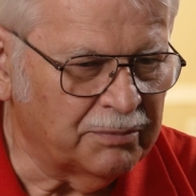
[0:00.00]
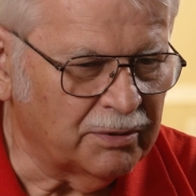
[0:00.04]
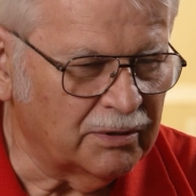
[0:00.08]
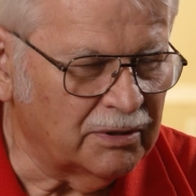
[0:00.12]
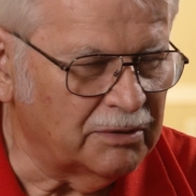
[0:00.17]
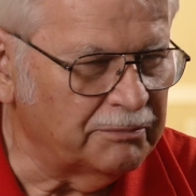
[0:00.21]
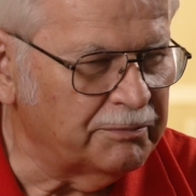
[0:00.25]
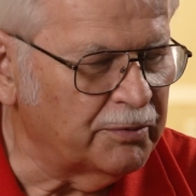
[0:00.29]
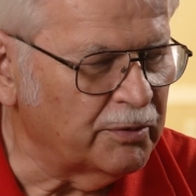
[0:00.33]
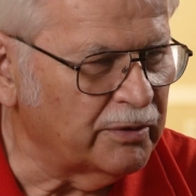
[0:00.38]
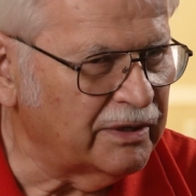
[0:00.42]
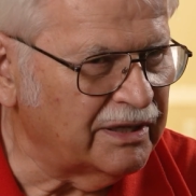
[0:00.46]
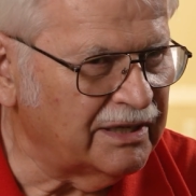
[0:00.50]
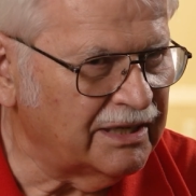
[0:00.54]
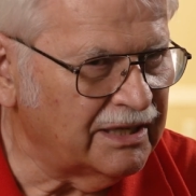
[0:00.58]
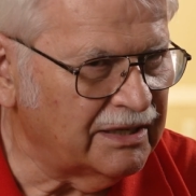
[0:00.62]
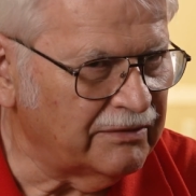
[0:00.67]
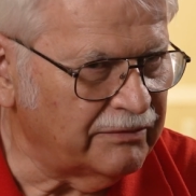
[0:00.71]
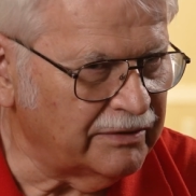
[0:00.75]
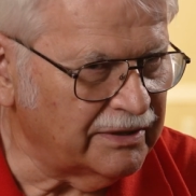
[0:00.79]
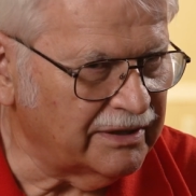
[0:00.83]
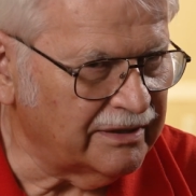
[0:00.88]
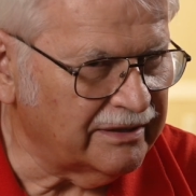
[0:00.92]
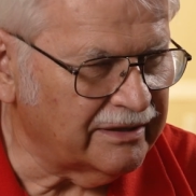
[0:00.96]
probed pretty
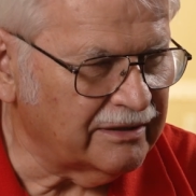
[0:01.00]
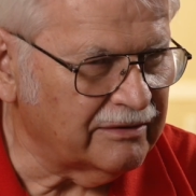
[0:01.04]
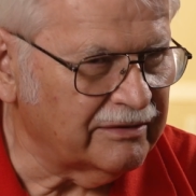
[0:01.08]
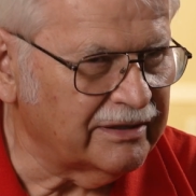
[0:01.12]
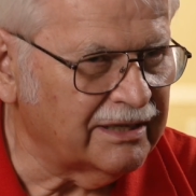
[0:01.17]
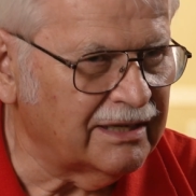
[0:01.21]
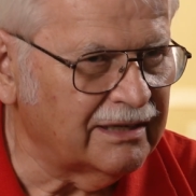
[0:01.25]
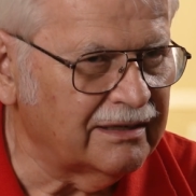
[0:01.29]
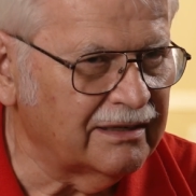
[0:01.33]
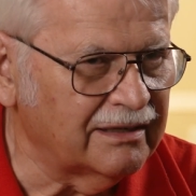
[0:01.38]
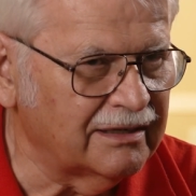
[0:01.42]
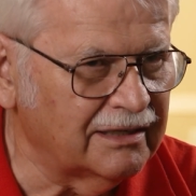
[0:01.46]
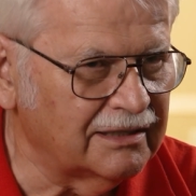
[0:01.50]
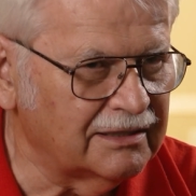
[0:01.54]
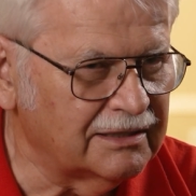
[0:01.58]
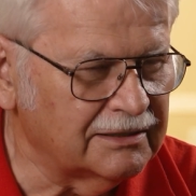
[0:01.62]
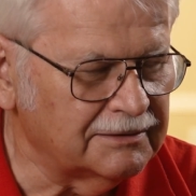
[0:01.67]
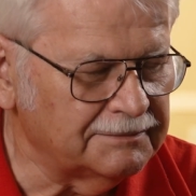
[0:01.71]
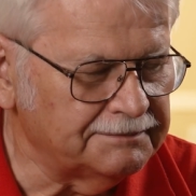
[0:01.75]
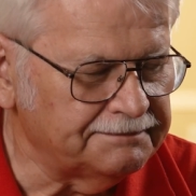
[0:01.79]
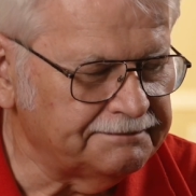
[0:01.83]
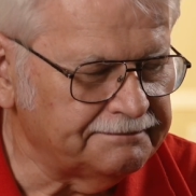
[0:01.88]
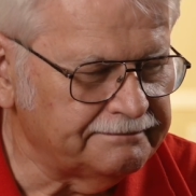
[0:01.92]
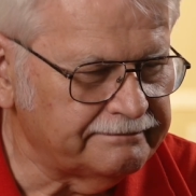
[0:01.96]
heavily there that night,
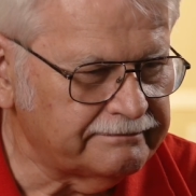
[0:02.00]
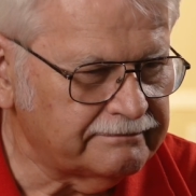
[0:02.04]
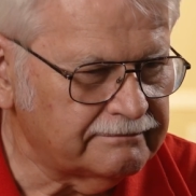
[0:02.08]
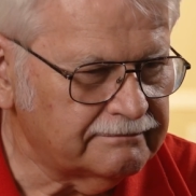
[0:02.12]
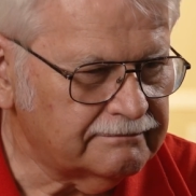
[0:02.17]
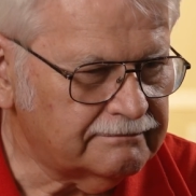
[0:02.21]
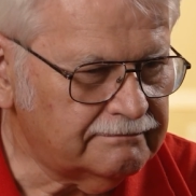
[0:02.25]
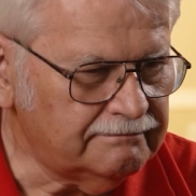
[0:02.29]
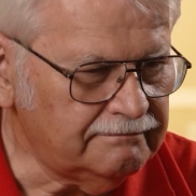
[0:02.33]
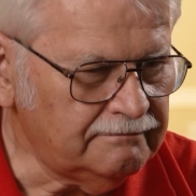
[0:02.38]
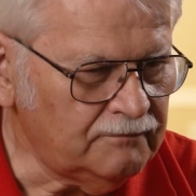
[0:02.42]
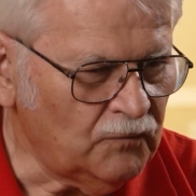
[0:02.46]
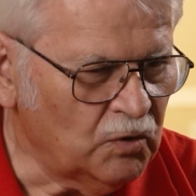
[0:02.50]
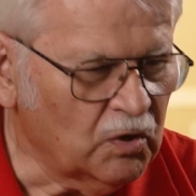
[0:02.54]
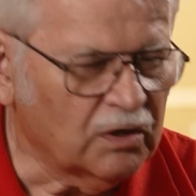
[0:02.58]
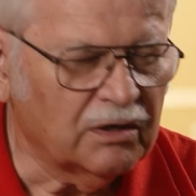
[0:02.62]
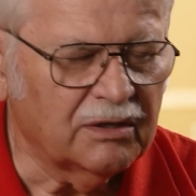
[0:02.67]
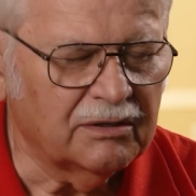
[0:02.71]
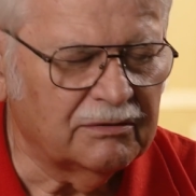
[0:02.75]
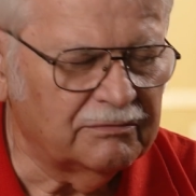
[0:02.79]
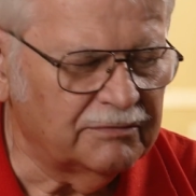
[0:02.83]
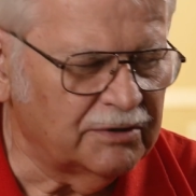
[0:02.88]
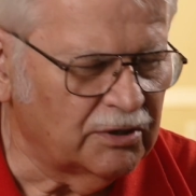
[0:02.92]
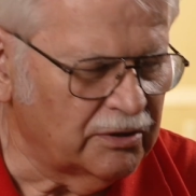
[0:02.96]

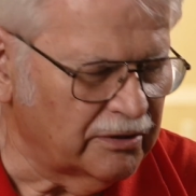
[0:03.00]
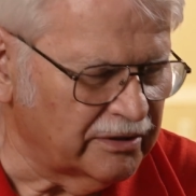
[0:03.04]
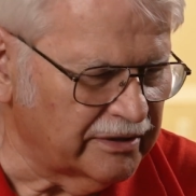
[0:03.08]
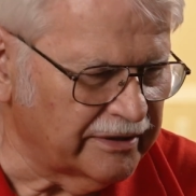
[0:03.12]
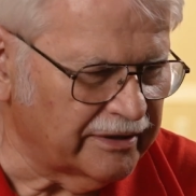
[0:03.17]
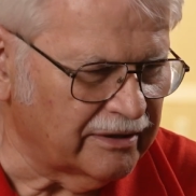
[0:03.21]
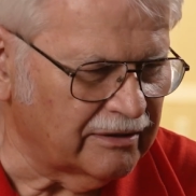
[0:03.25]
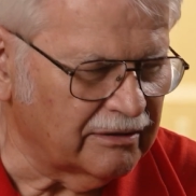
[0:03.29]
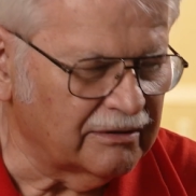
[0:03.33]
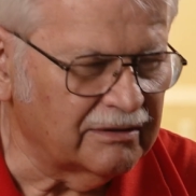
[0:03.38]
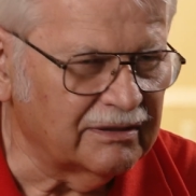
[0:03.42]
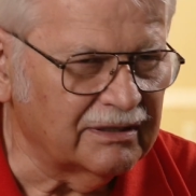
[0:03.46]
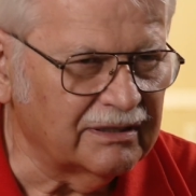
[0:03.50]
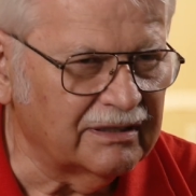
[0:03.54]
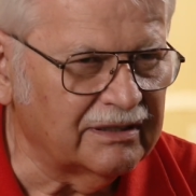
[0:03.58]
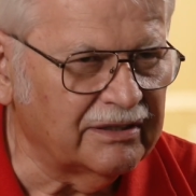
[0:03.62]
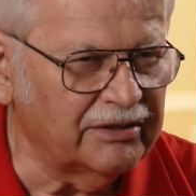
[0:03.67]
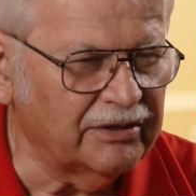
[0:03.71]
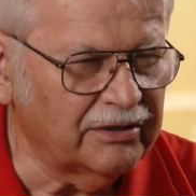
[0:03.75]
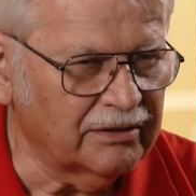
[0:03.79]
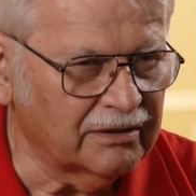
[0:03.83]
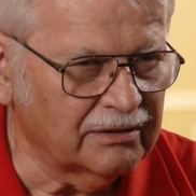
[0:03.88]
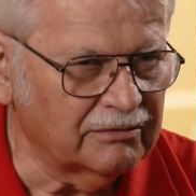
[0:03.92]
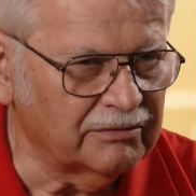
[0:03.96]
or earlier in
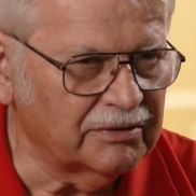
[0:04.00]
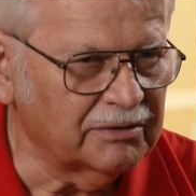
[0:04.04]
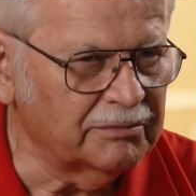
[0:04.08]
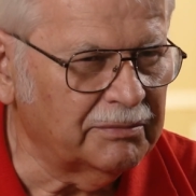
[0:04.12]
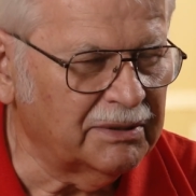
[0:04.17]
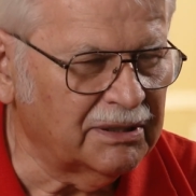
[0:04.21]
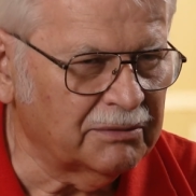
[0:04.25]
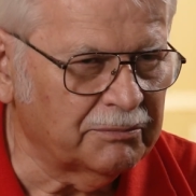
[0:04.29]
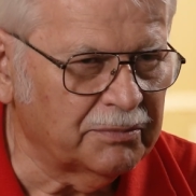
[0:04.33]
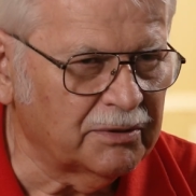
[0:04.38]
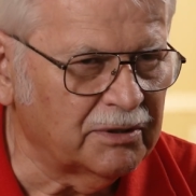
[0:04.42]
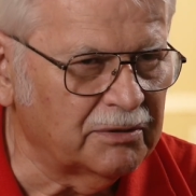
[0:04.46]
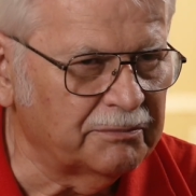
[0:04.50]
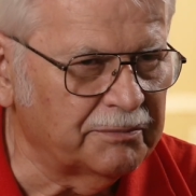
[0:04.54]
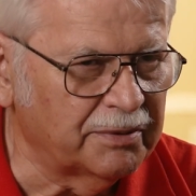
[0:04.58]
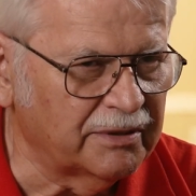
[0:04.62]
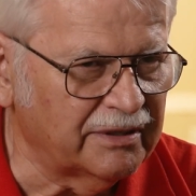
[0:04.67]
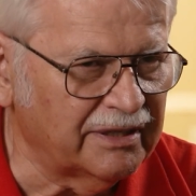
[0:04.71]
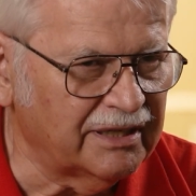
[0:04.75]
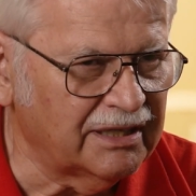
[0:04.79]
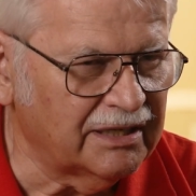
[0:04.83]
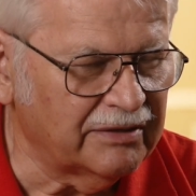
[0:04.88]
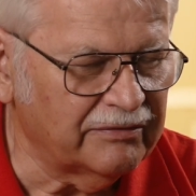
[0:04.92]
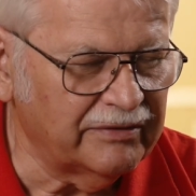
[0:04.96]
the year, we were being probed
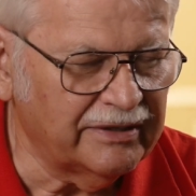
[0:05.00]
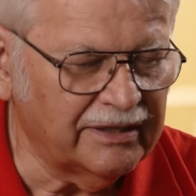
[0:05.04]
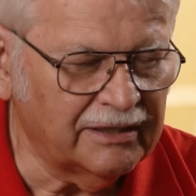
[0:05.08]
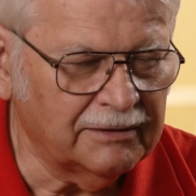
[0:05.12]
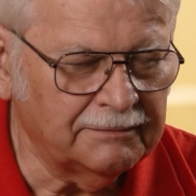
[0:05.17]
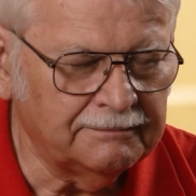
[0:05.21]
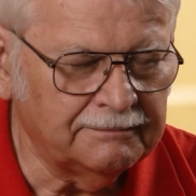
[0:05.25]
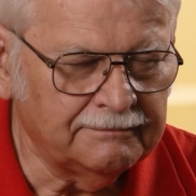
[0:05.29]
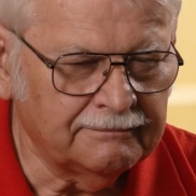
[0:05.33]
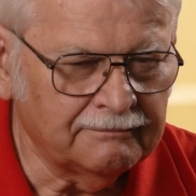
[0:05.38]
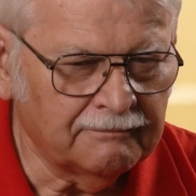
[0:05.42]
pretty heavy.